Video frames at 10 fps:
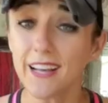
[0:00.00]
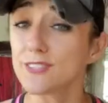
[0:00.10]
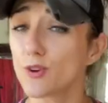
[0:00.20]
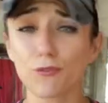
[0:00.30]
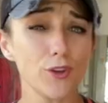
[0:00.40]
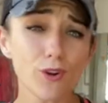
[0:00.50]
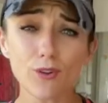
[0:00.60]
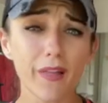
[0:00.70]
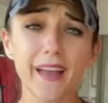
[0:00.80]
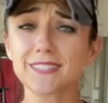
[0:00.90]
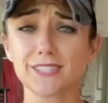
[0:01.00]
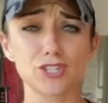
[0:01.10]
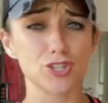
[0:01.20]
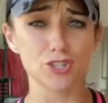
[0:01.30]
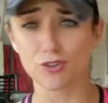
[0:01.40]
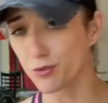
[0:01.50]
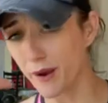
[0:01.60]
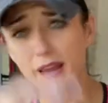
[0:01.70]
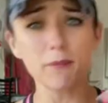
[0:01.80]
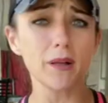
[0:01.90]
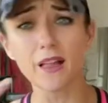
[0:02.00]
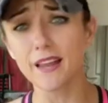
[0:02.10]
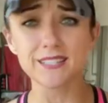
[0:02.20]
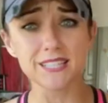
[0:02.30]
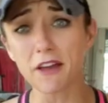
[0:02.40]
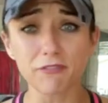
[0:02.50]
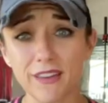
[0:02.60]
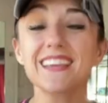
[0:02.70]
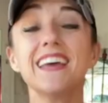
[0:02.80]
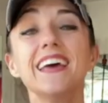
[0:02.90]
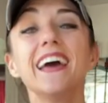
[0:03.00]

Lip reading: So if you don't like to cram a lot of stuff in,